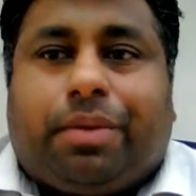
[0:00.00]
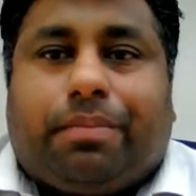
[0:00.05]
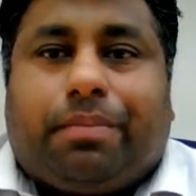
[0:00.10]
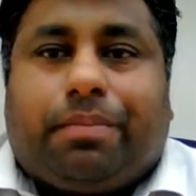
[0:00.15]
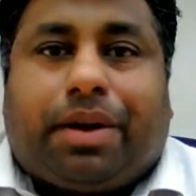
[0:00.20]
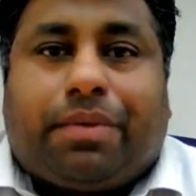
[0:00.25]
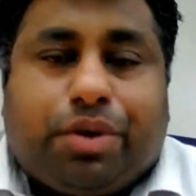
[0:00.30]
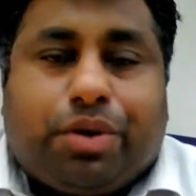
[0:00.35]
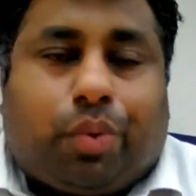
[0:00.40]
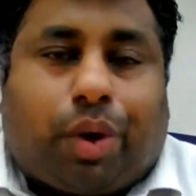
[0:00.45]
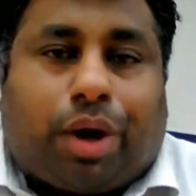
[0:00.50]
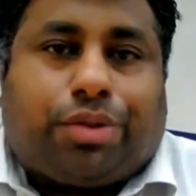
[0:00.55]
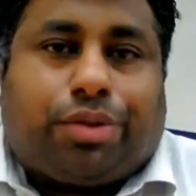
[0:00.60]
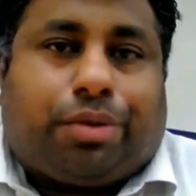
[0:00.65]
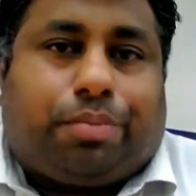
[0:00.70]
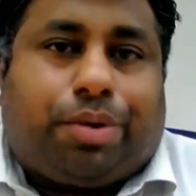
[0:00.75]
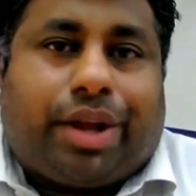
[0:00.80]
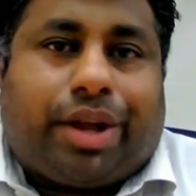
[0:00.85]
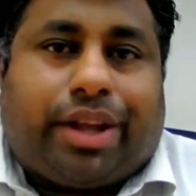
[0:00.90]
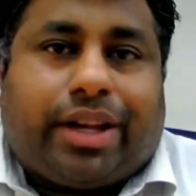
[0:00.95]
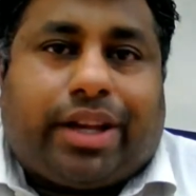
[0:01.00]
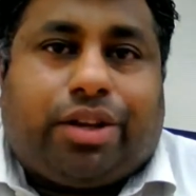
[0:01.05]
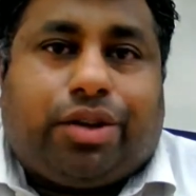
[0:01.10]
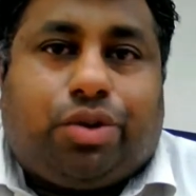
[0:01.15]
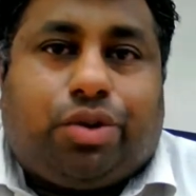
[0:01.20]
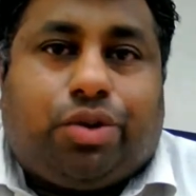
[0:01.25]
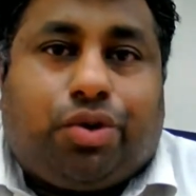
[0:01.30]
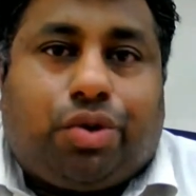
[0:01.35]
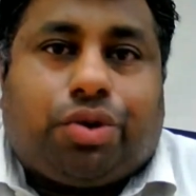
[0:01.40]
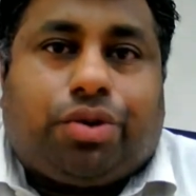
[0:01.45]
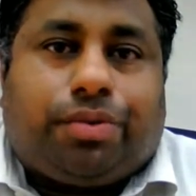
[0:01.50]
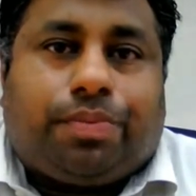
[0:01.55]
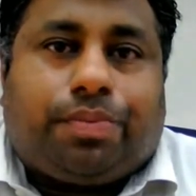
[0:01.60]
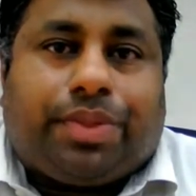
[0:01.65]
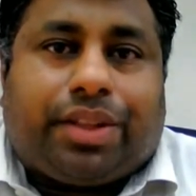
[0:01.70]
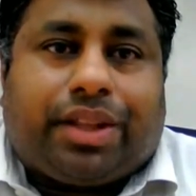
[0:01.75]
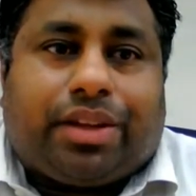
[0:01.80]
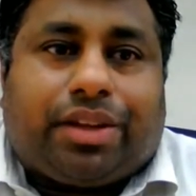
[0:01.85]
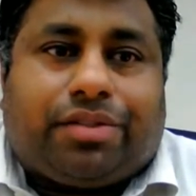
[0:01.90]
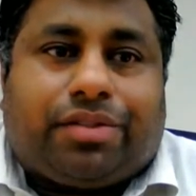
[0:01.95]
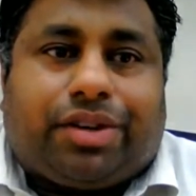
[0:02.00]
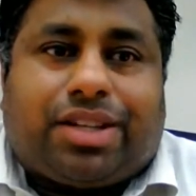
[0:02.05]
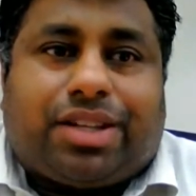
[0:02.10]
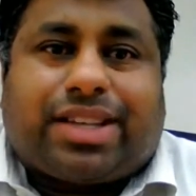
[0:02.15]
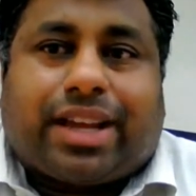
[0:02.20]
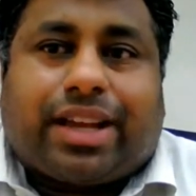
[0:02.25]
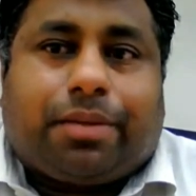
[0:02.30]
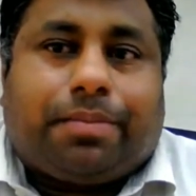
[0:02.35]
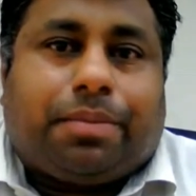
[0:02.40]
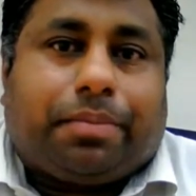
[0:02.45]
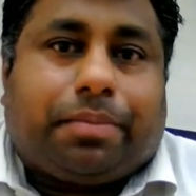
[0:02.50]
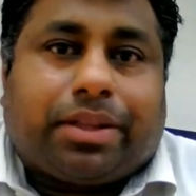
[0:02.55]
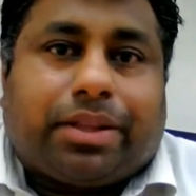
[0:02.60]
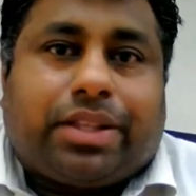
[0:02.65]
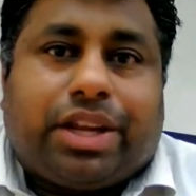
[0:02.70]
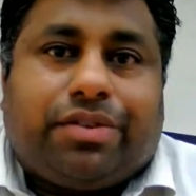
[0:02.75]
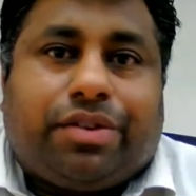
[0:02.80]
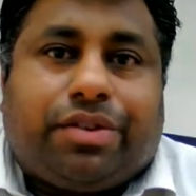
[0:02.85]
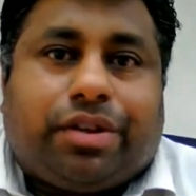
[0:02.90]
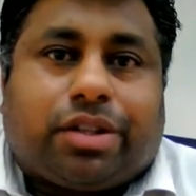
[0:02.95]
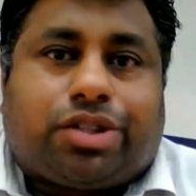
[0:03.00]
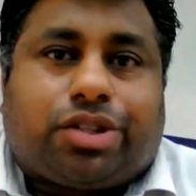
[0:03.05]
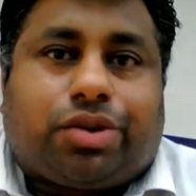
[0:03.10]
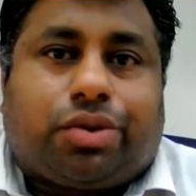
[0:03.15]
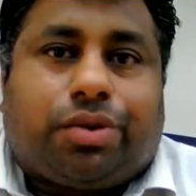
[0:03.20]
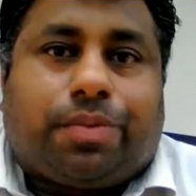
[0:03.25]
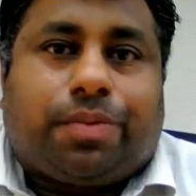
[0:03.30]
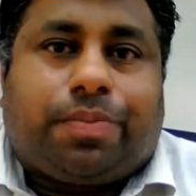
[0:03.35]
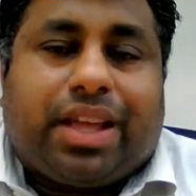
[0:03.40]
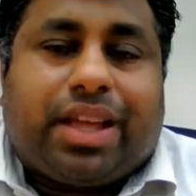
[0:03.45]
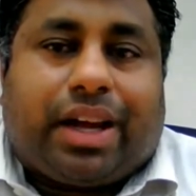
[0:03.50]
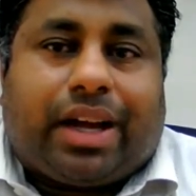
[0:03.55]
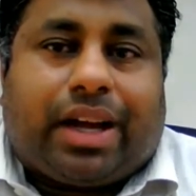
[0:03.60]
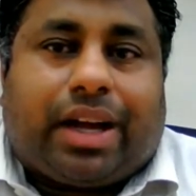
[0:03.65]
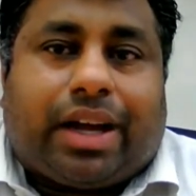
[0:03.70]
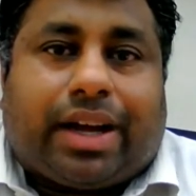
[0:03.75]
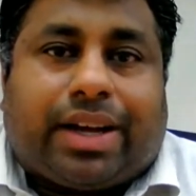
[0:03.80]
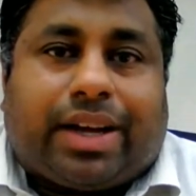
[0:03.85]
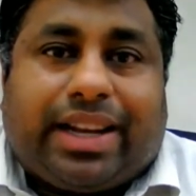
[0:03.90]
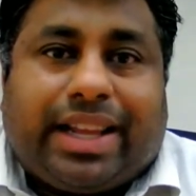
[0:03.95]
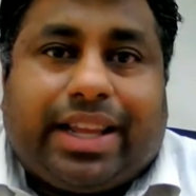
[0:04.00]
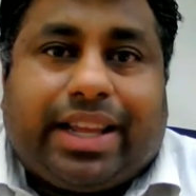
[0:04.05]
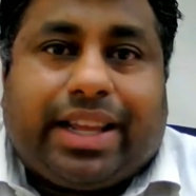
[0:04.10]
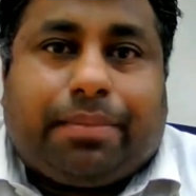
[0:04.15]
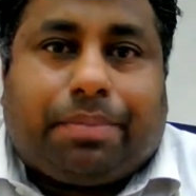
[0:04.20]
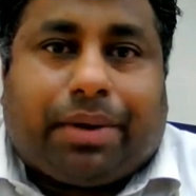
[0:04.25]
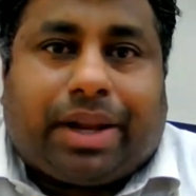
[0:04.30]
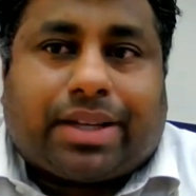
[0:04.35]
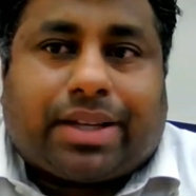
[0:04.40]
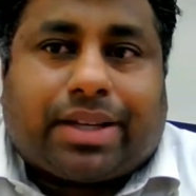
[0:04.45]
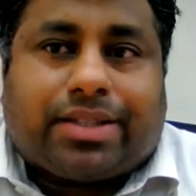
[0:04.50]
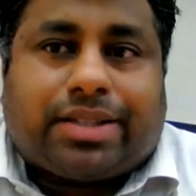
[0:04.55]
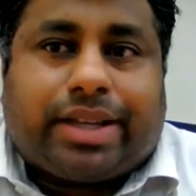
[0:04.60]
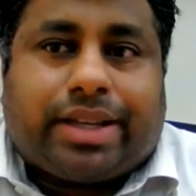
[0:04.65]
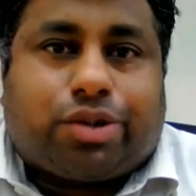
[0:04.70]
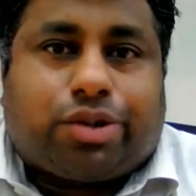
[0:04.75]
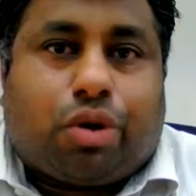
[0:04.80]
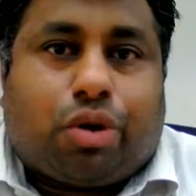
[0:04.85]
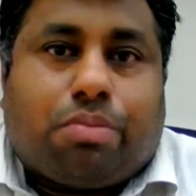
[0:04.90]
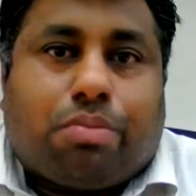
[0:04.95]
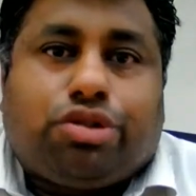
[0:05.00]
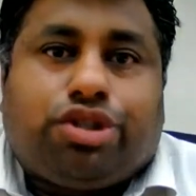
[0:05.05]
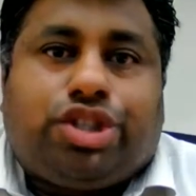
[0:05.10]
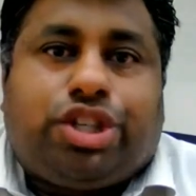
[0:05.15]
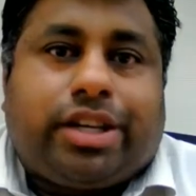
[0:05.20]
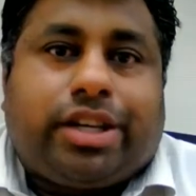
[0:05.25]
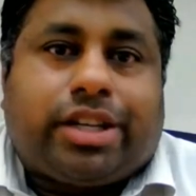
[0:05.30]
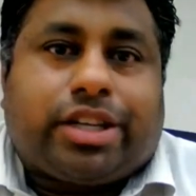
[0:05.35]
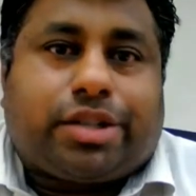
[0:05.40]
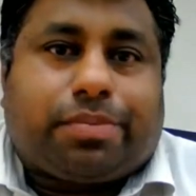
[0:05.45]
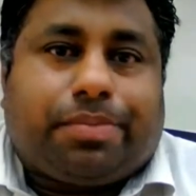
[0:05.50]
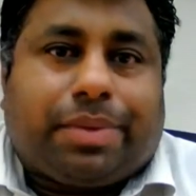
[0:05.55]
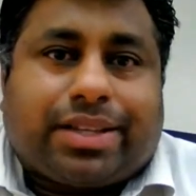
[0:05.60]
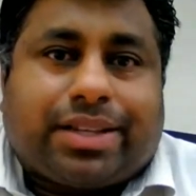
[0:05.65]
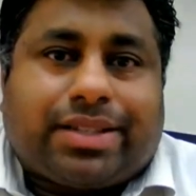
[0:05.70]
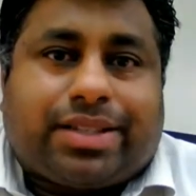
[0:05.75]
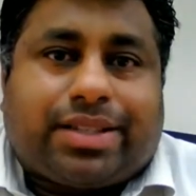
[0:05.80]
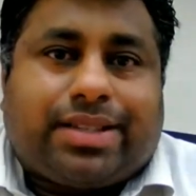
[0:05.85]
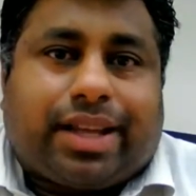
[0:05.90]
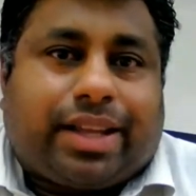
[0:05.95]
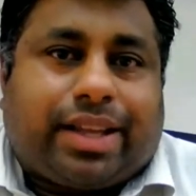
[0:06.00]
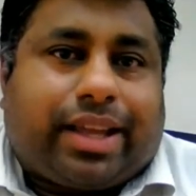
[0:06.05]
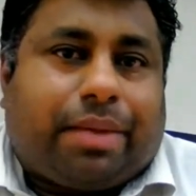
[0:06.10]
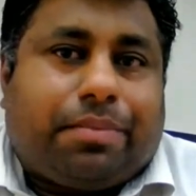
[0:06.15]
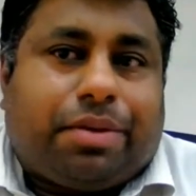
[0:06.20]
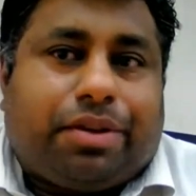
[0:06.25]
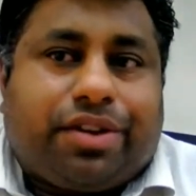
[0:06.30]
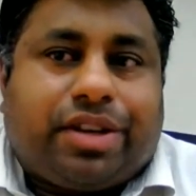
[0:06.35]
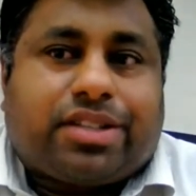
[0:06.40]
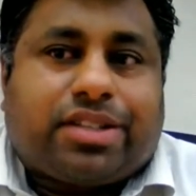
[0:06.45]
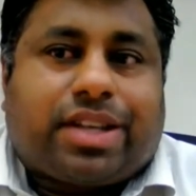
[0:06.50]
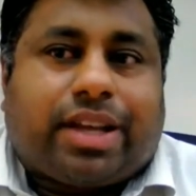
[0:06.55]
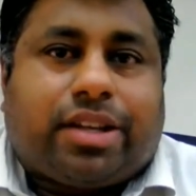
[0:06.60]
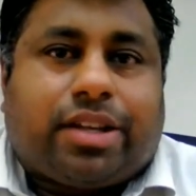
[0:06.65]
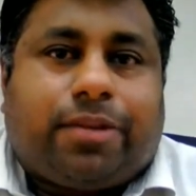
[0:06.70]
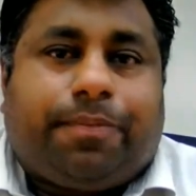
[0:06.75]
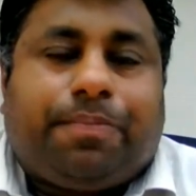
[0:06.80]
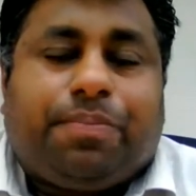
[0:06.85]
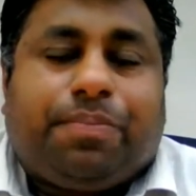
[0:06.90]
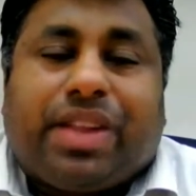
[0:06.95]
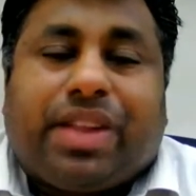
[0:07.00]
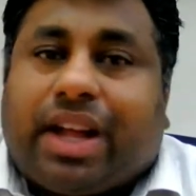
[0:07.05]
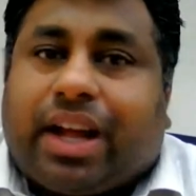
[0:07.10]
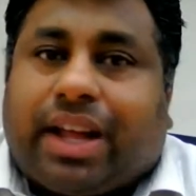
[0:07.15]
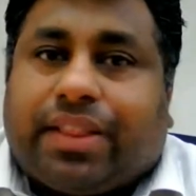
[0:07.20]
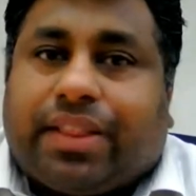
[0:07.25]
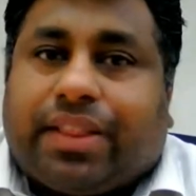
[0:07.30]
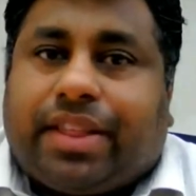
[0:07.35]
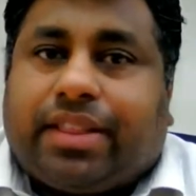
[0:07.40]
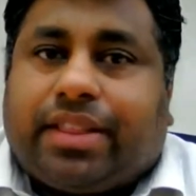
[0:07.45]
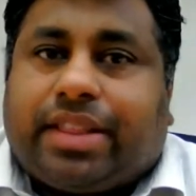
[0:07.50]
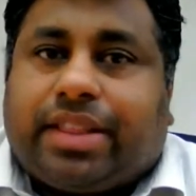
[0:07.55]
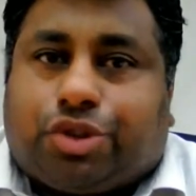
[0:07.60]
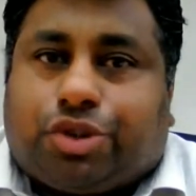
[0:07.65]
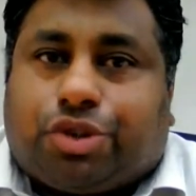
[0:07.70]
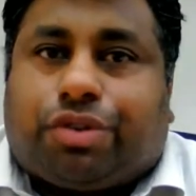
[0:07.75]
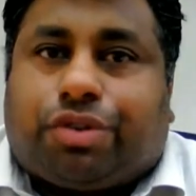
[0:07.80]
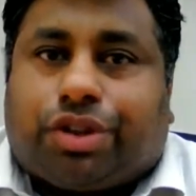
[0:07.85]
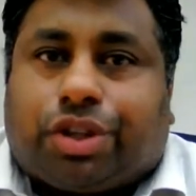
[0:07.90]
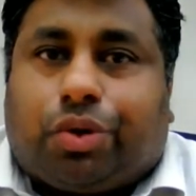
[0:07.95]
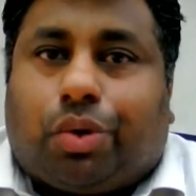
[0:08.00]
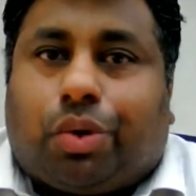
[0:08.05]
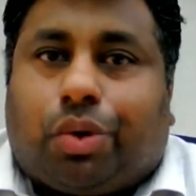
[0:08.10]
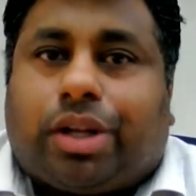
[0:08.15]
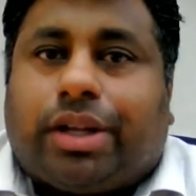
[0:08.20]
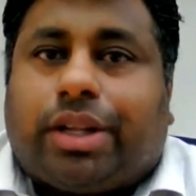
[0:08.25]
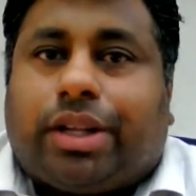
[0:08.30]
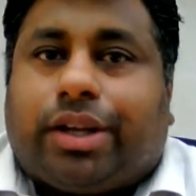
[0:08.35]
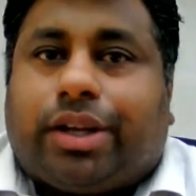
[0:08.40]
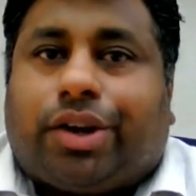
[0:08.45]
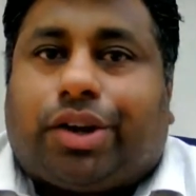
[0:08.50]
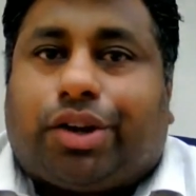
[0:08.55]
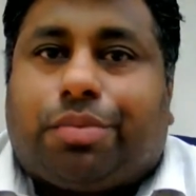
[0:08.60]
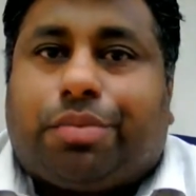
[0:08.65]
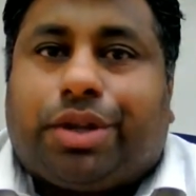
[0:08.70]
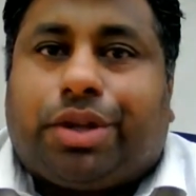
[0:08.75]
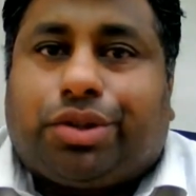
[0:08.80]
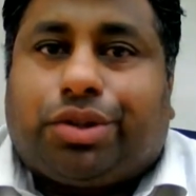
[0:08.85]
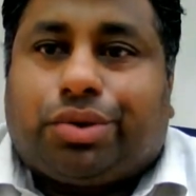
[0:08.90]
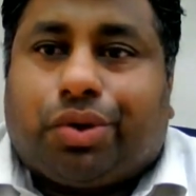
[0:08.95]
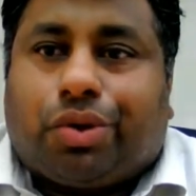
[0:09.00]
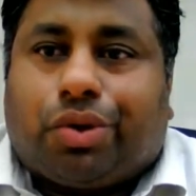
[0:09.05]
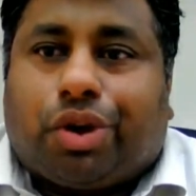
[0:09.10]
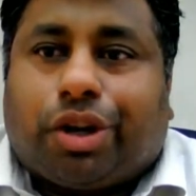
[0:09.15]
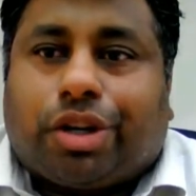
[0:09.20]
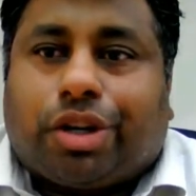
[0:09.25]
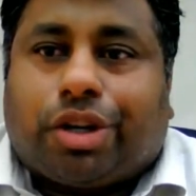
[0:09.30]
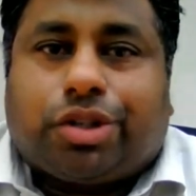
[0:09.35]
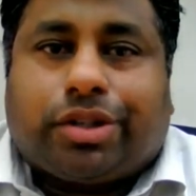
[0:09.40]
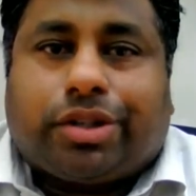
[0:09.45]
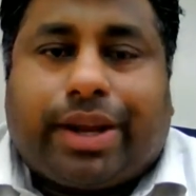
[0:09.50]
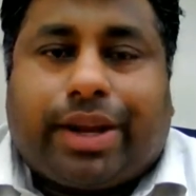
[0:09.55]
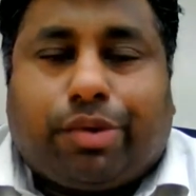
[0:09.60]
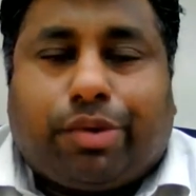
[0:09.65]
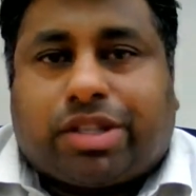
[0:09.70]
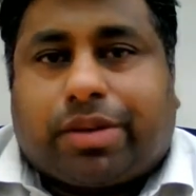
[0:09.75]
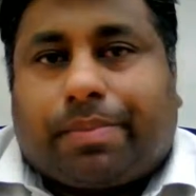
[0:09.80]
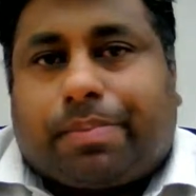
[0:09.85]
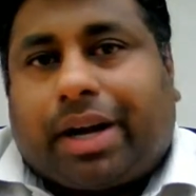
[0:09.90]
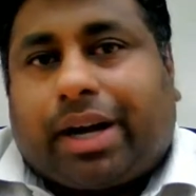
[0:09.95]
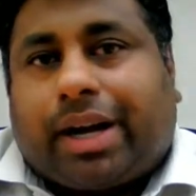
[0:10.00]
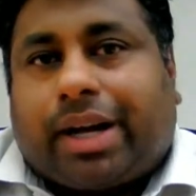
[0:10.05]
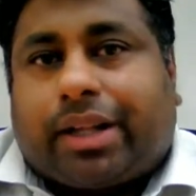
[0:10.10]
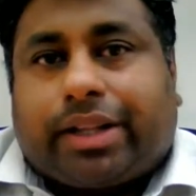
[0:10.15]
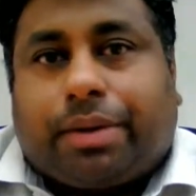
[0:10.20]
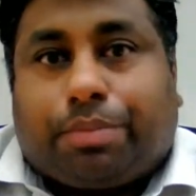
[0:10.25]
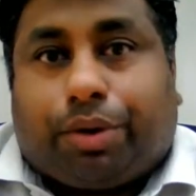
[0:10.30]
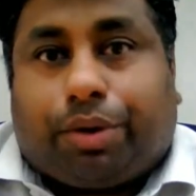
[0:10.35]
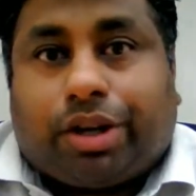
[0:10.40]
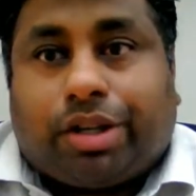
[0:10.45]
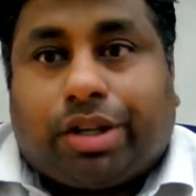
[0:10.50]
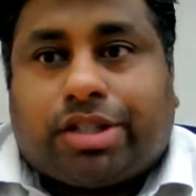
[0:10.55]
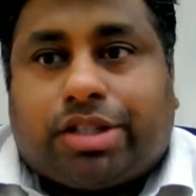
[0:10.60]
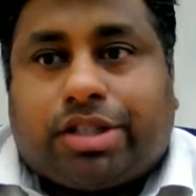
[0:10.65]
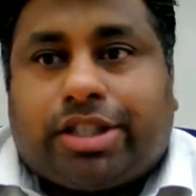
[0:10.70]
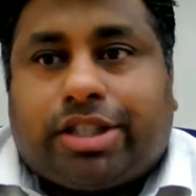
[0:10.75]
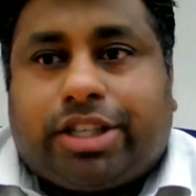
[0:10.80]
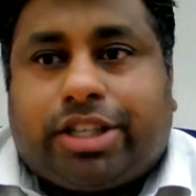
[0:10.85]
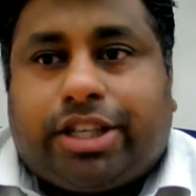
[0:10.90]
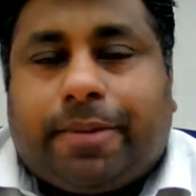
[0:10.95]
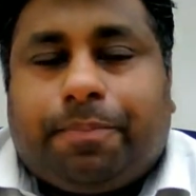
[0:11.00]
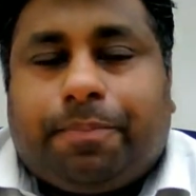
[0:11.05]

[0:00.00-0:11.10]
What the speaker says: But we want to bring in good recyclable material. So clean plastics, homogeneous plastics that can be recycled, I think that's good for the local economy to go on. So that was the Pakatan policy.